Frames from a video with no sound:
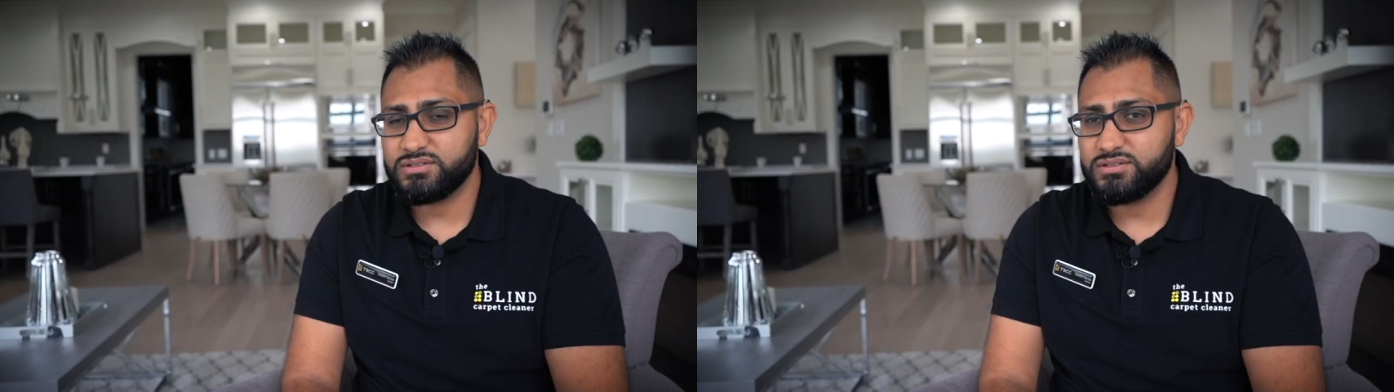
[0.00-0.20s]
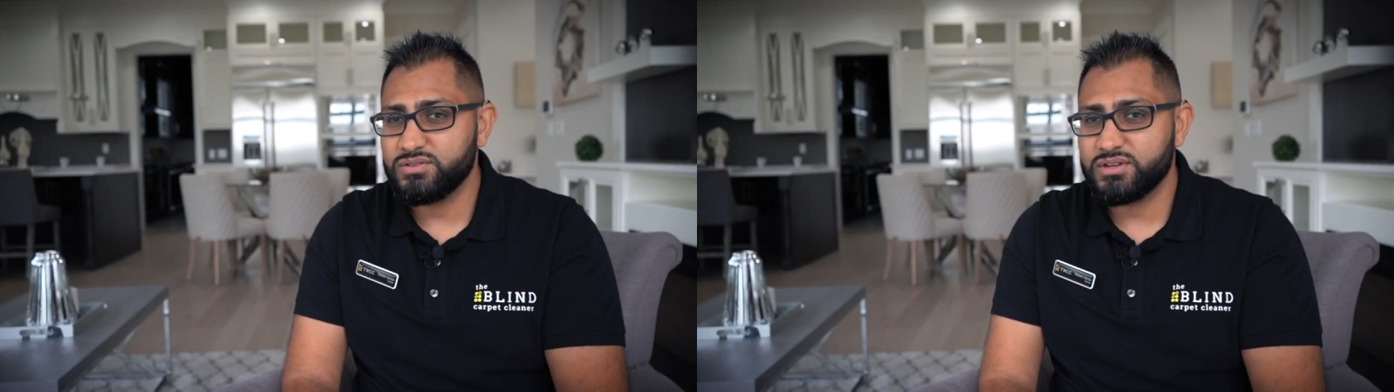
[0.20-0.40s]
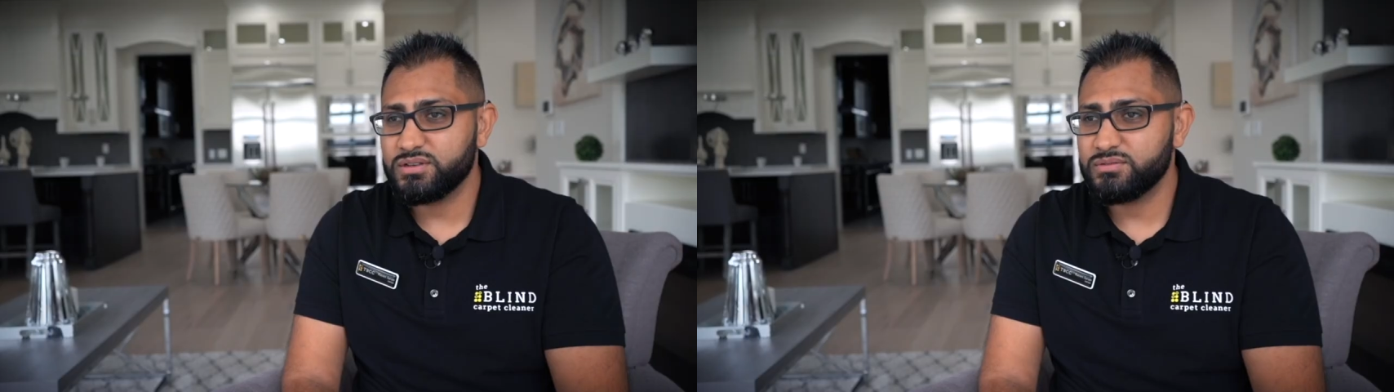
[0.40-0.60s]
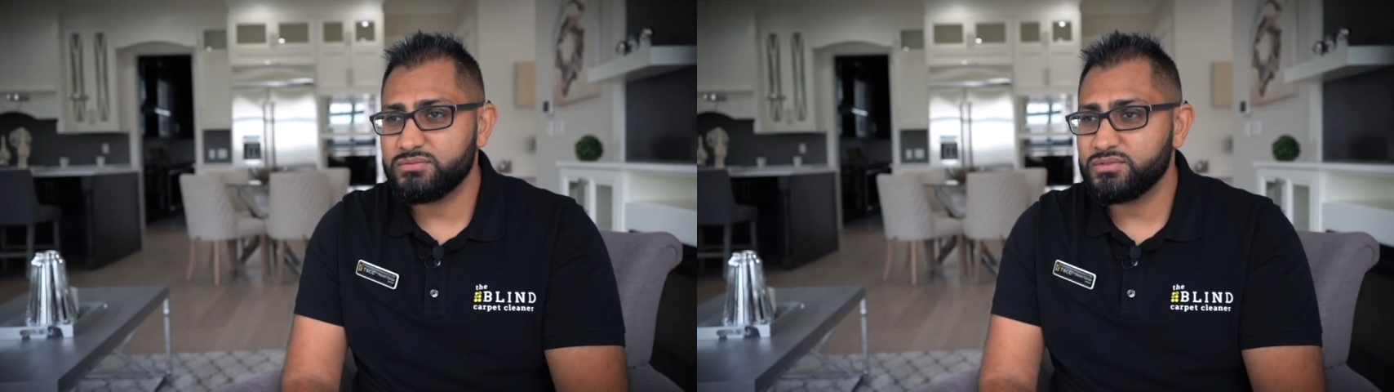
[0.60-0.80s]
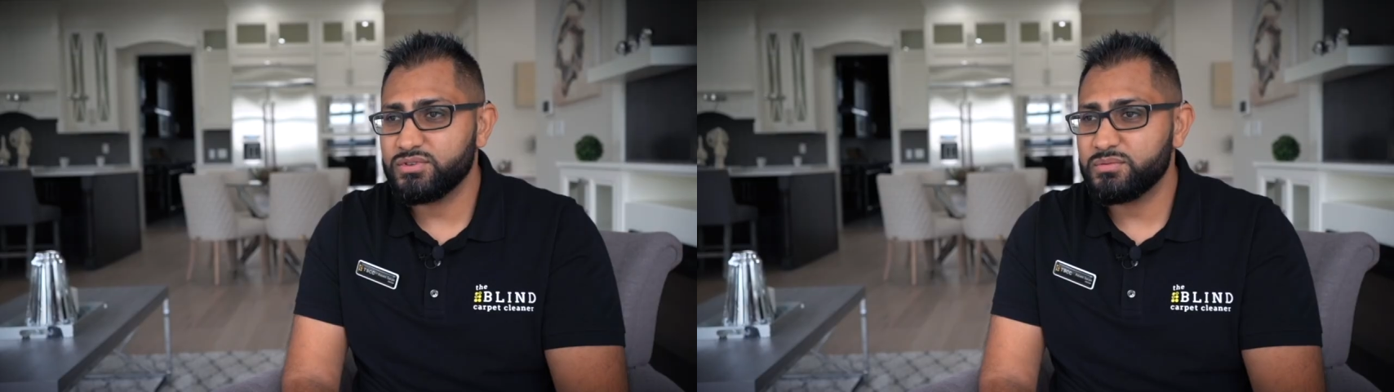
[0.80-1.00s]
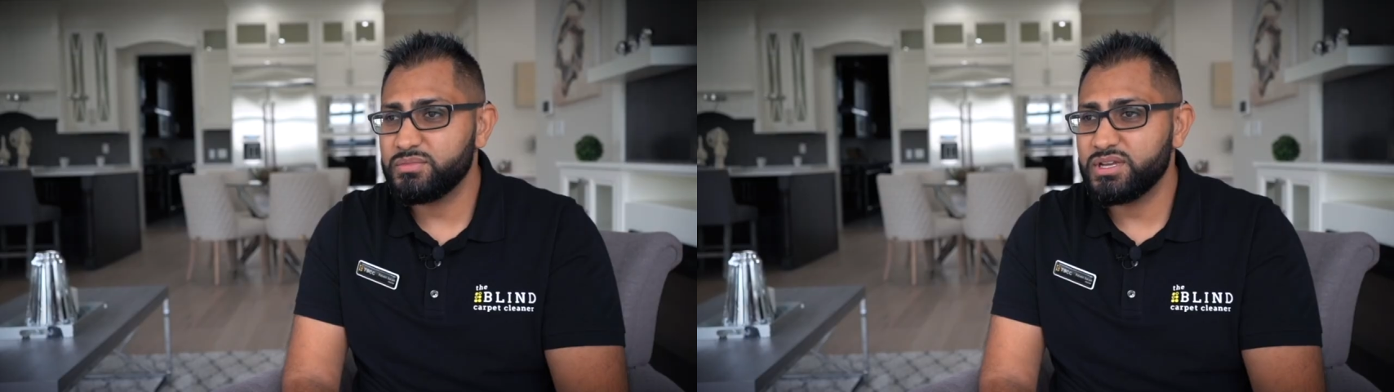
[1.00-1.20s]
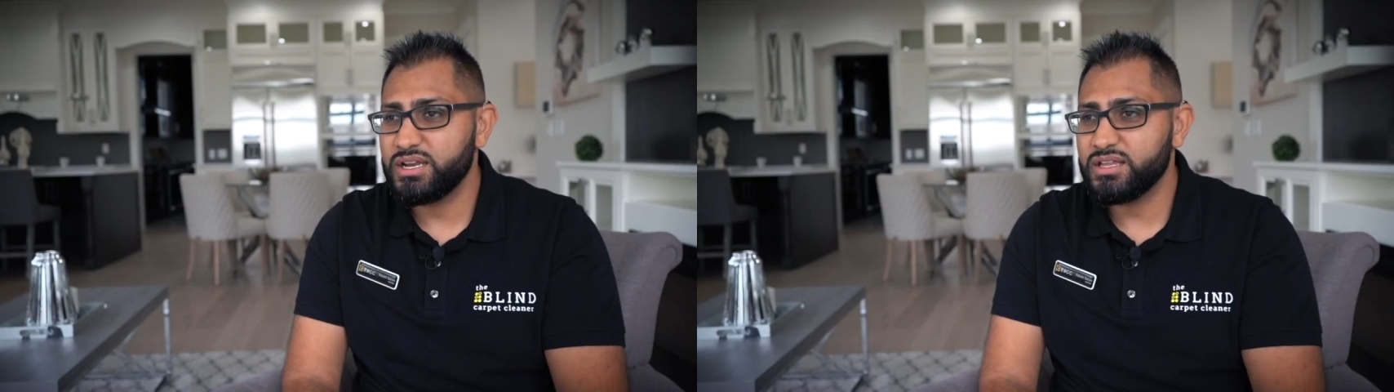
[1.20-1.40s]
You can be